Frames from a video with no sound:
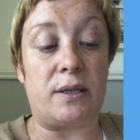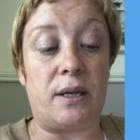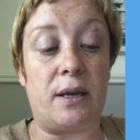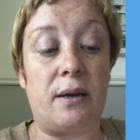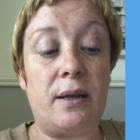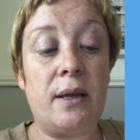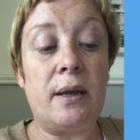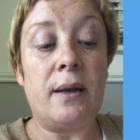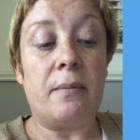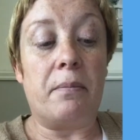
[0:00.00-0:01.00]
to you.
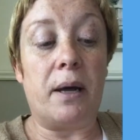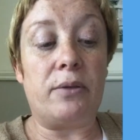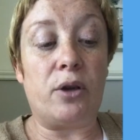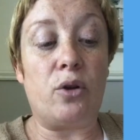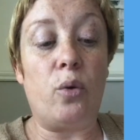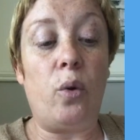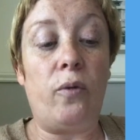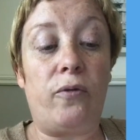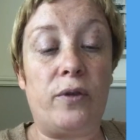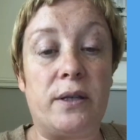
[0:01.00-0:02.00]
The goal
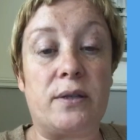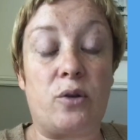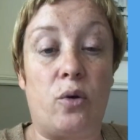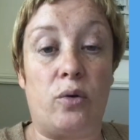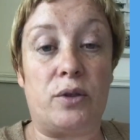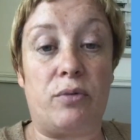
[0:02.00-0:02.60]
for this course